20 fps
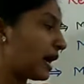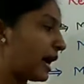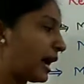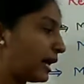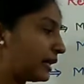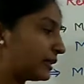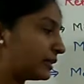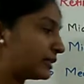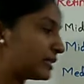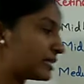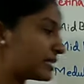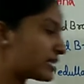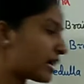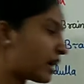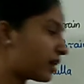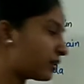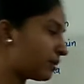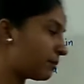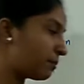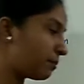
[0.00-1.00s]
and these
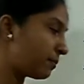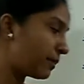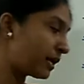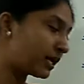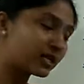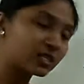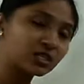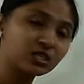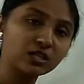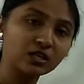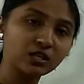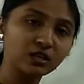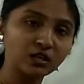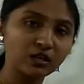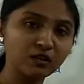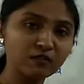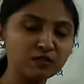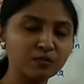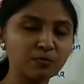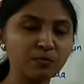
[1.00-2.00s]
are the mixed
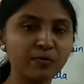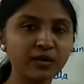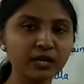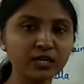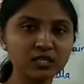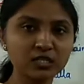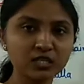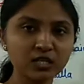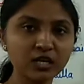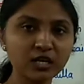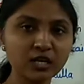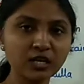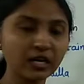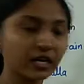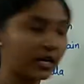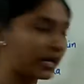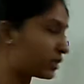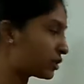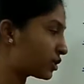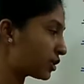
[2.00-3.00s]
nerves, mixed in
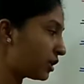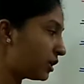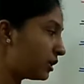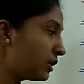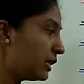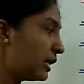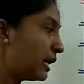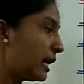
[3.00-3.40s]
nature,